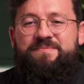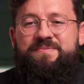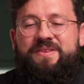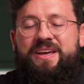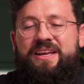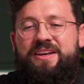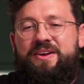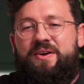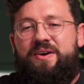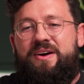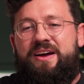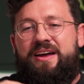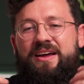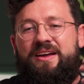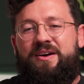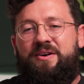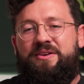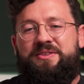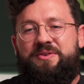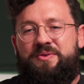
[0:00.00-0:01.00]
I know
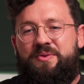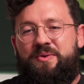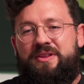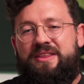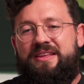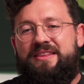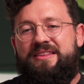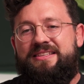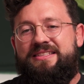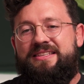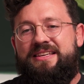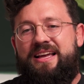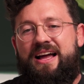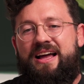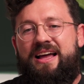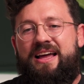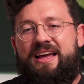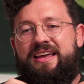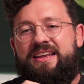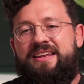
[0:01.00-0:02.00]
also within this
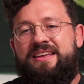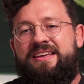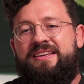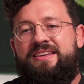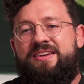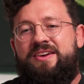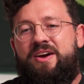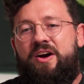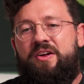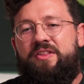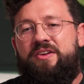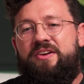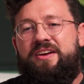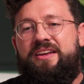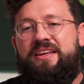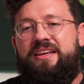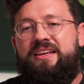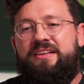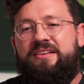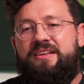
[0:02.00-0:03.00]
guide, are there
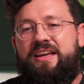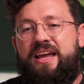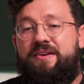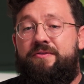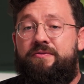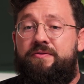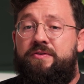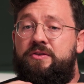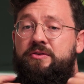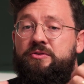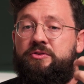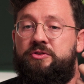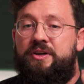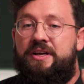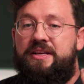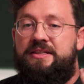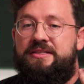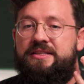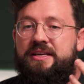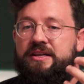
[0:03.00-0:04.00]
any kind of new
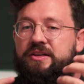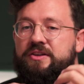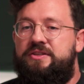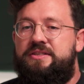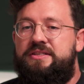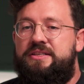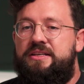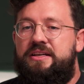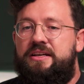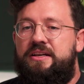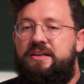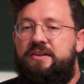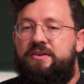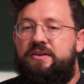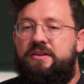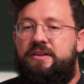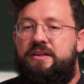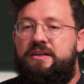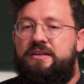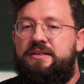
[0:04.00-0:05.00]
trends that you're seeing or
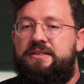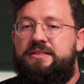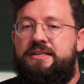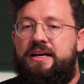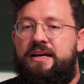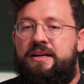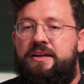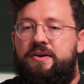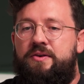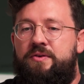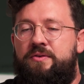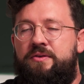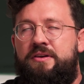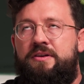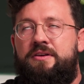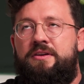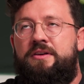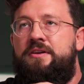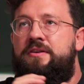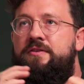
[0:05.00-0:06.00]
things? I know
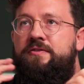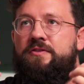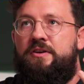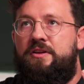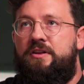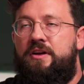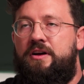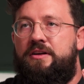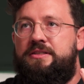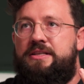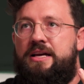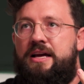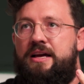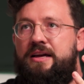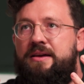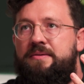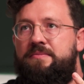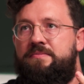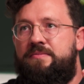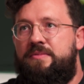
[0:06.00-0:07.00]
for a long
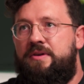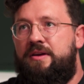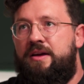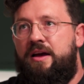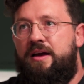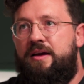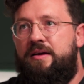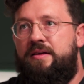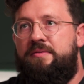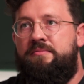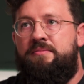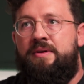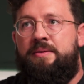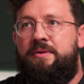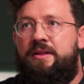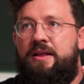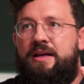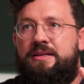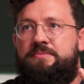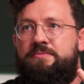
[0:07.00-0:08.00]
time, maybe
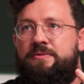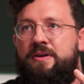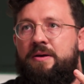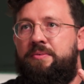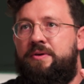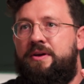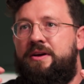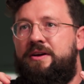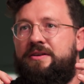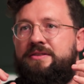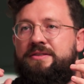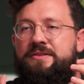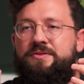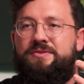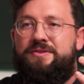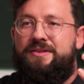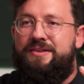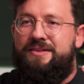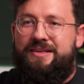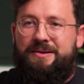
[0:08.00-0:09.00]
the last couple of years,
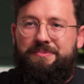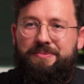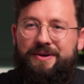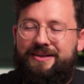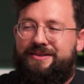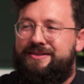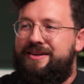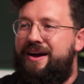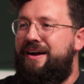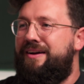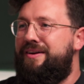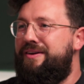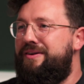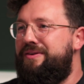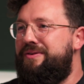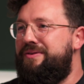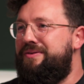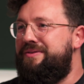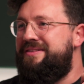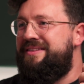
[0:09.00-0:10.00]
is the dipping
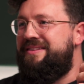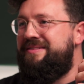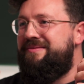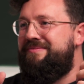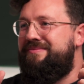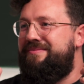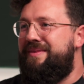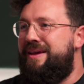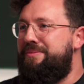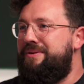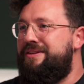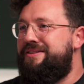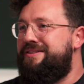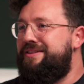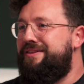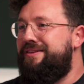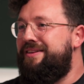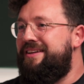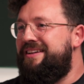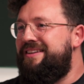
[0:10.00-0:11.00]
tacos, and maybe
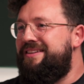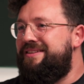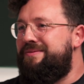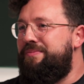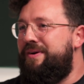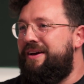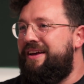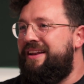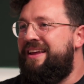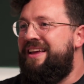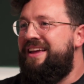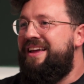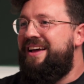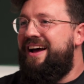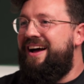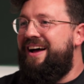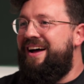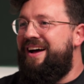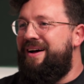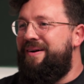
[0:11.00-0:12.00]
still is. But
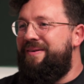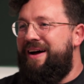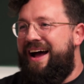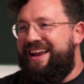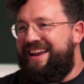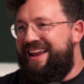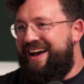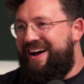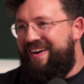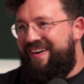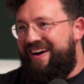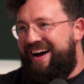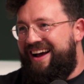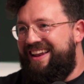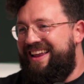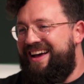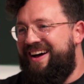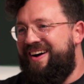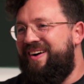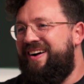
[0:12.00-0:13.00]
I
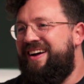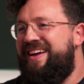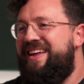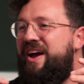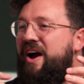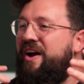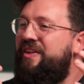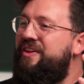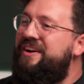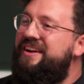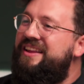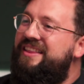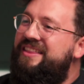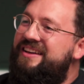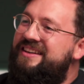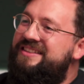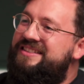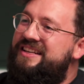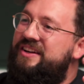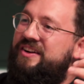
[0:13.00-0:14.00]
know. Are there any
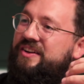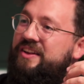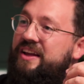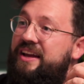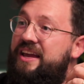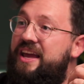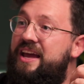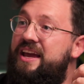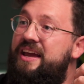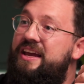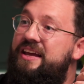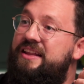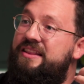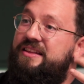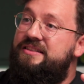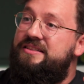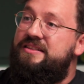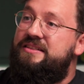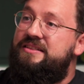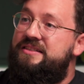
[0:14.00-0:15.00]
things that you're like, hey,
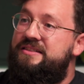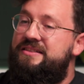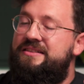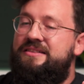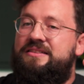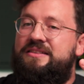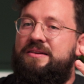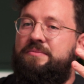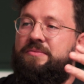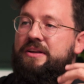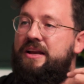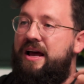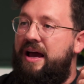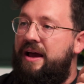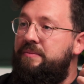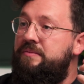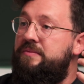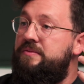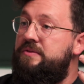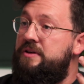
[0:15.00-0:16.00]
this is something
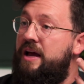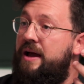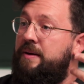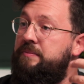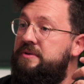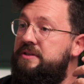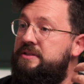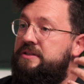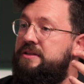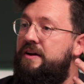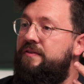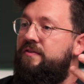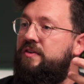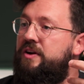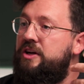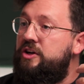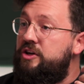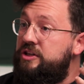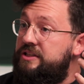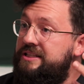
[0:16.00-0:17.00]
I'm
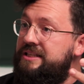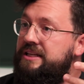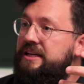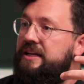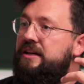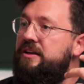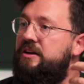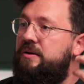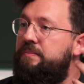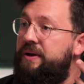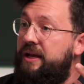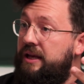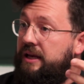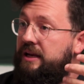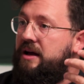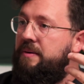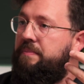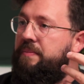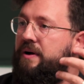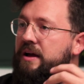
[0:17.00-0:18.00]
discovering or seeing or picking
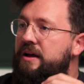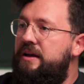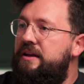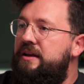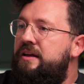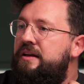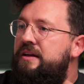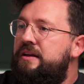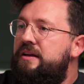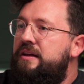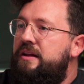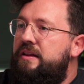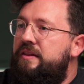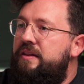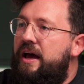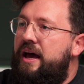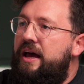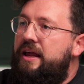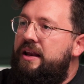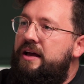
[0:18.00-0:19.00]
up on
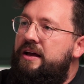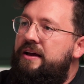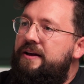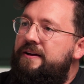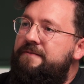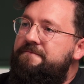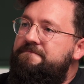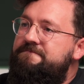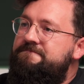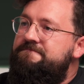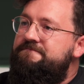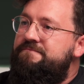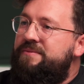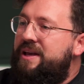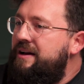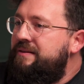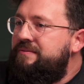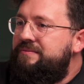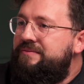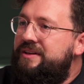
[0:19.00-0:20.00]
that
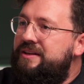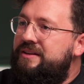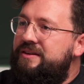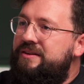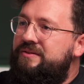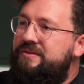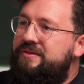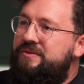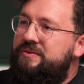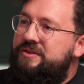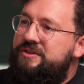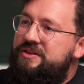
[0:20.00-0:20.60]
that you want to